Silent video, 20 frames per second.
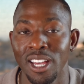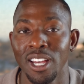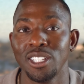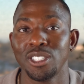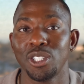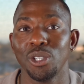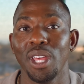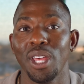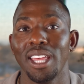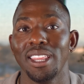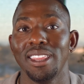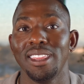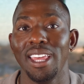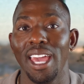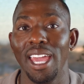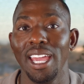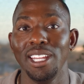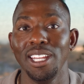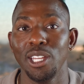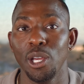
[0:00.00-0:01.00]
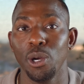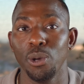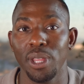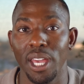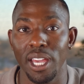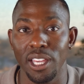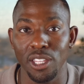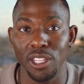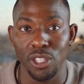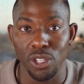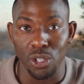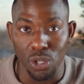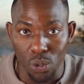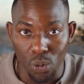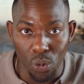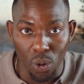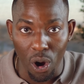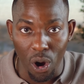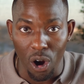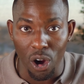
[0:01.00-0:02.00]
so that they know that
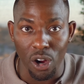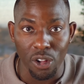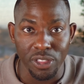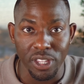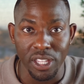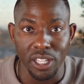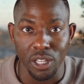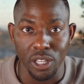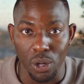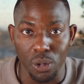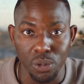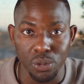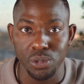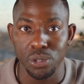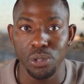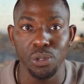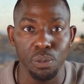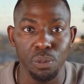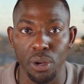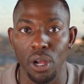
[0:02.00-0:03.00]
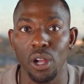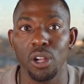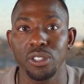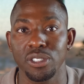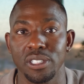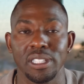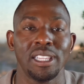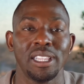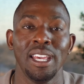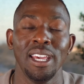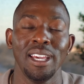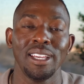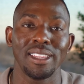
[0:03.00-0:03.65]
you are the go to person